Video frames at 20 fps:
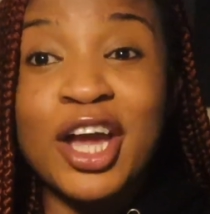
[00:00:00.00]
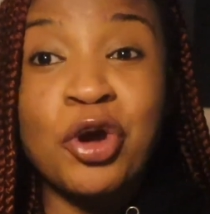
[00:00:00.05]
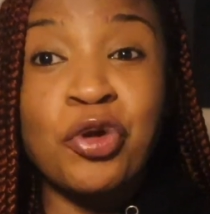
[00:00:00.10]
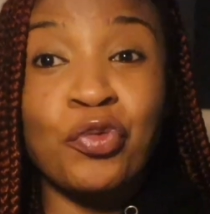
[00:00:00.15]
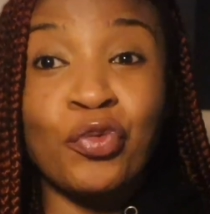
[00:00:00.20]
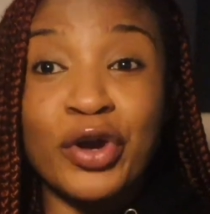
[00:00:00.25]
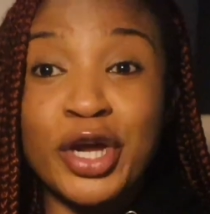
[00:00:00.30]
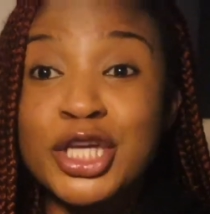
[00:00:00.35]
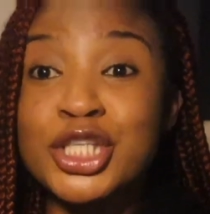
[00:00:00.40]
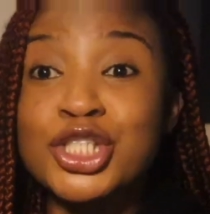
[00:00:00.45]

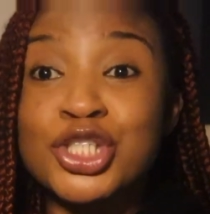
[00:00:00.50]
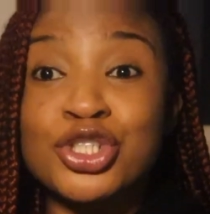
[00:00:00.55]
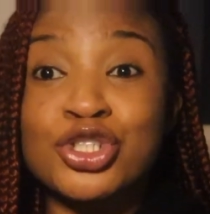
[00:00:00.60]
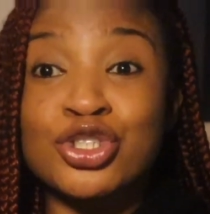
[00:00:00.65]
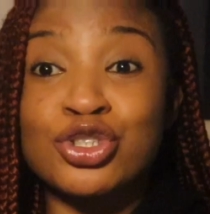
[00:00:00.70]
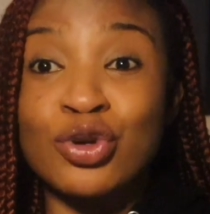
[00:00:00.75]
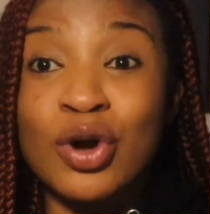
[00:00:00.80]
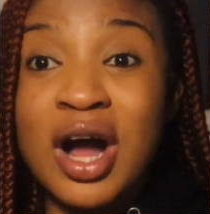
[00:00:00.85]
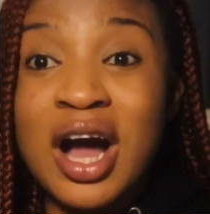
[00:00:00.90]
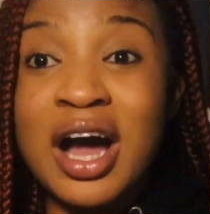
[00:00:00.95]
Rates
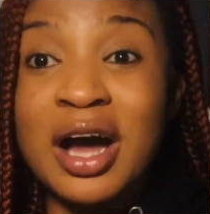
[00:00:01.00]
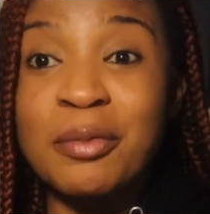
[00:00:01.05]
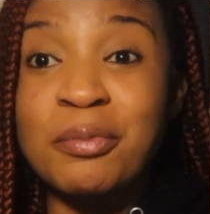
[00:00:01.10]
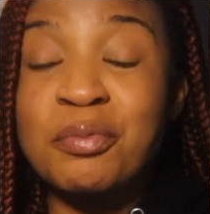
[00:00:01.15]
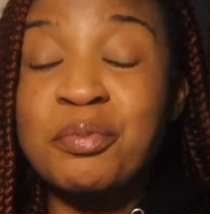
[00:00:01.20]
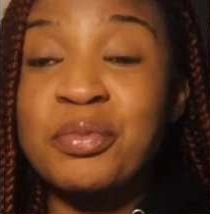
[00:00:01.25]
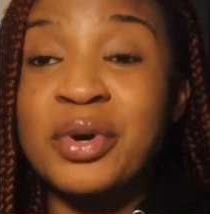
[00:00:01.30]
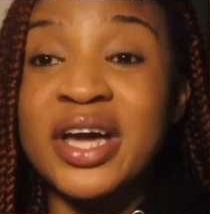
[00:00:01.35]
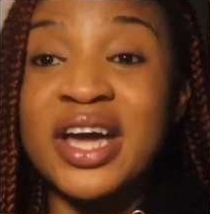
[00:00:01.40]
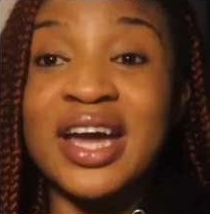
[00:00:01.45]
dropped,
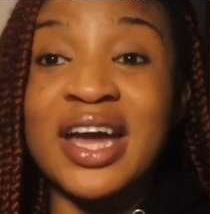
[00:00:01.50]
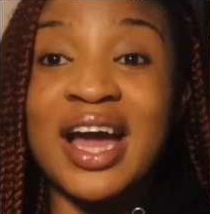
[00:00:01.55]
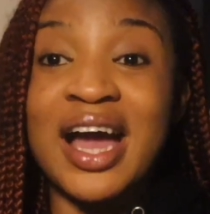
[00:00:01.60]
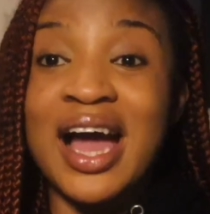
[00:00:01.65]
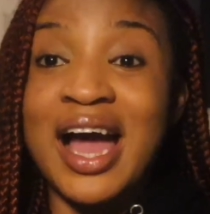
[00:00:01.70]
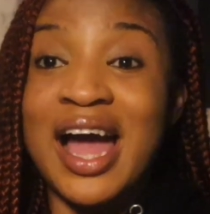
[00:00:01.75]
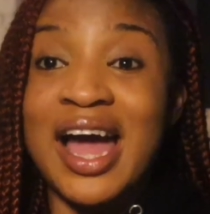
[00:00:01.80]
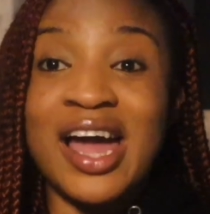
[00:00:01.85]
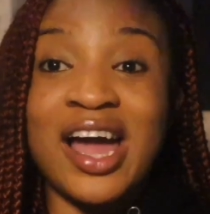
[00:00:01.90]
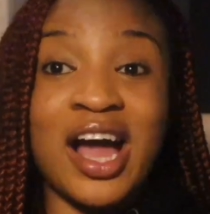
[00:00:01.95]
but
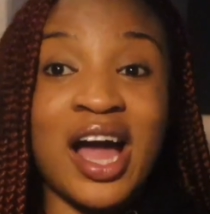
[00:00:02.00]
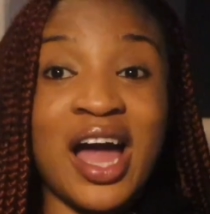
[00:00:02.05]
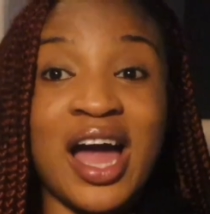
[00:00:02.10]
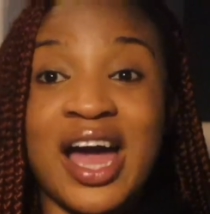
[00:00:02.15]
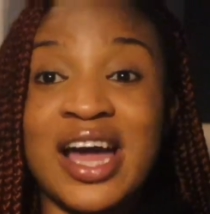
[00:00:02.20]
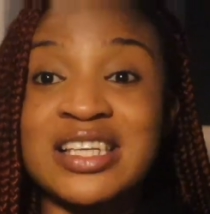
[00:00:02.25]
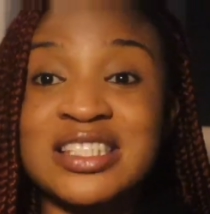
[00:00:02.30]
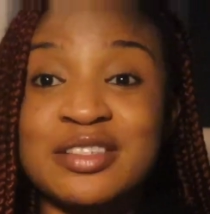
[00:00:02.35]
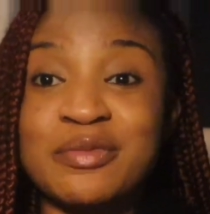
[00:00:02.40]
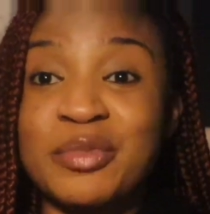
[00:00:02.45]
I
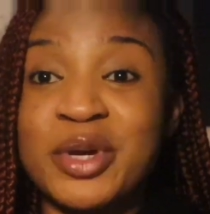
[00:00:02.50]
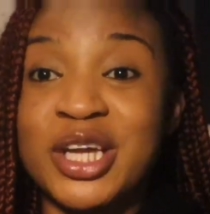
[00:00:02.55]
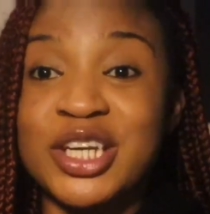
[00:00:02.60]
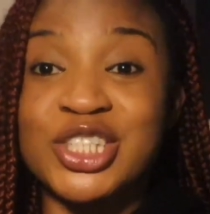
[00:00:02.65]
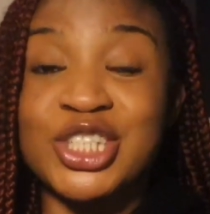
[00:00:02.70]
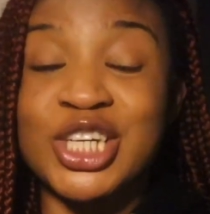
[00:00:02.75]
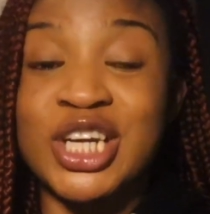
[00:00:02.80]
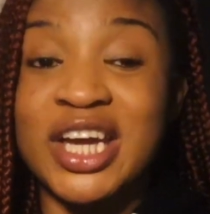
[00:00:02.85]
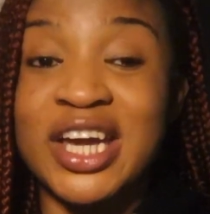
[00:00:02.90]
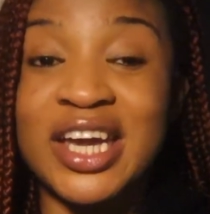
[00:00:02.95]
asked the
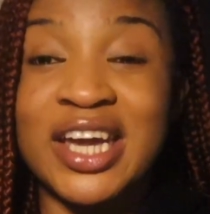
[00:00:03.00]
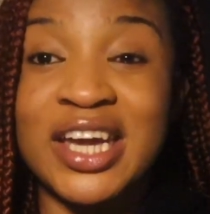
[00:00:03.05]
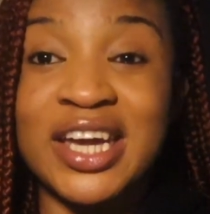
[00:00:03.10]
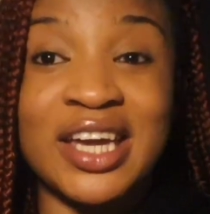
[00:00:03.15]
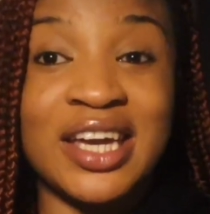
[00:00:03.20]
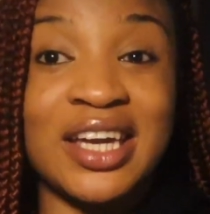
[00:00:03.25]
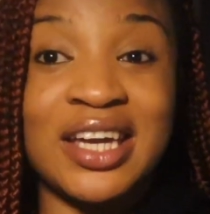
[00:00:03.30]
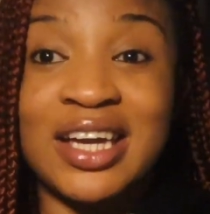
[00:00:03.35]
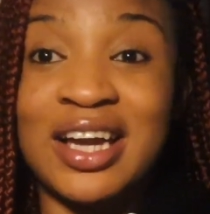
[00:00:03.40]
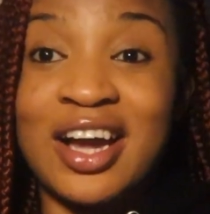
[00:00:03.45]
manager,
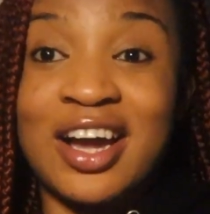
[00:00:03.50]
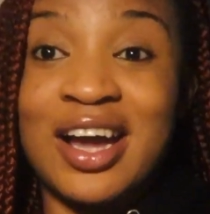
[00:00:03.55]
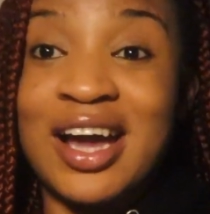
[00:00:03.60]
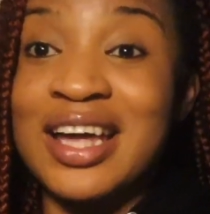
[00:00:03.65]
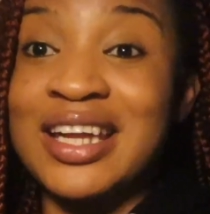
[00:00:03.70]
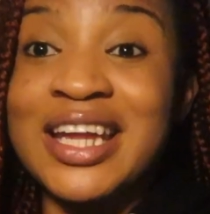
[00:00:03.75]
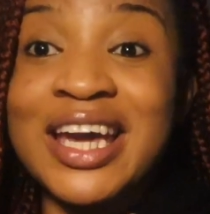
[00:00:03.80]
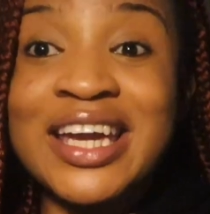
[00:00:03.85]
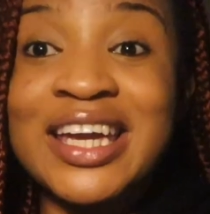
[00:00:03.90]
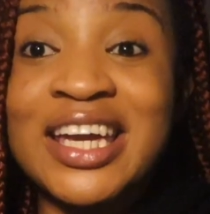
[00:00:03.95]
hey,
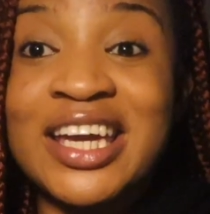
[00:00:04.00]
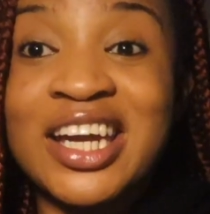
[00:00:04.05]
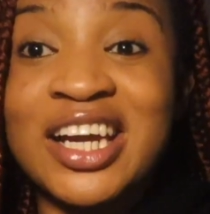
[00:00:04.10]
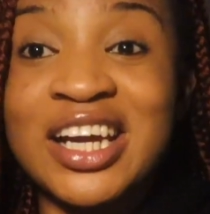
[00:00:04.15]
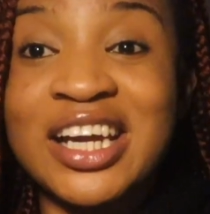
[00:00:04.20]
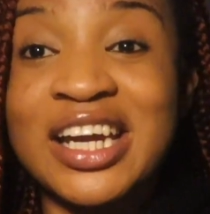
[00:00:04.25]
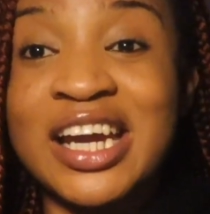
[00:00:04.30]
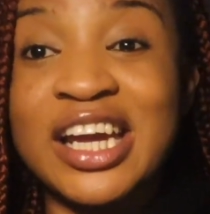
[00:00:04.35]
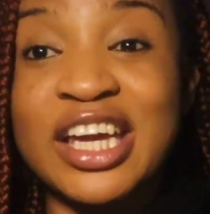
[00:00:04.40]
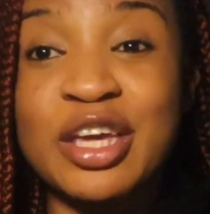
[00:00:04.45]
I like it here,
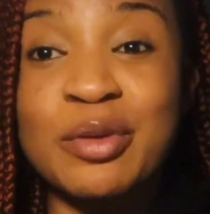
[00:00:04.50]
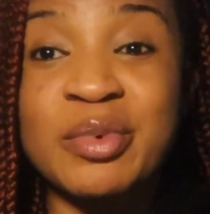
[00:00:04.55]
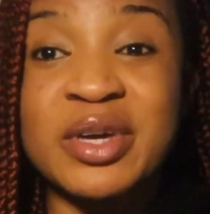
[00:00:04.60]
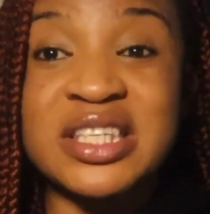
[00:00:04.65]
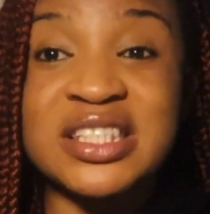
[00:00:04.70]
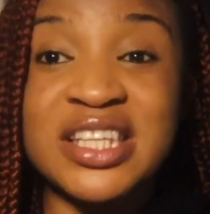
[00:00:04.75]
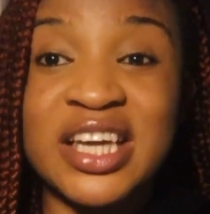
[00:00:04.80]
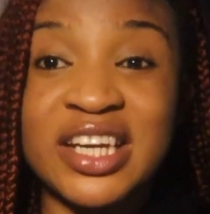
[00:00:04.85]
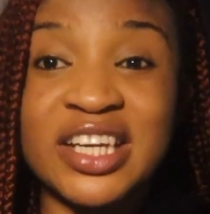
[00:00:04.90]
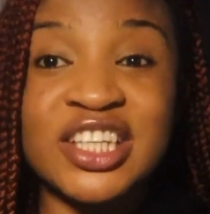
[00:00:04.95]
can I keep
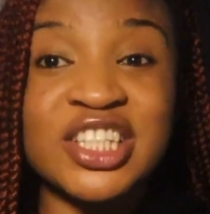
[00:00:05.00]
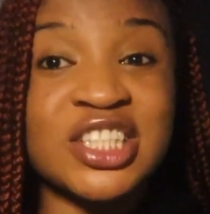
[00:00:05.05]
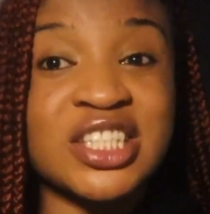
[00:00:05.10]
extending?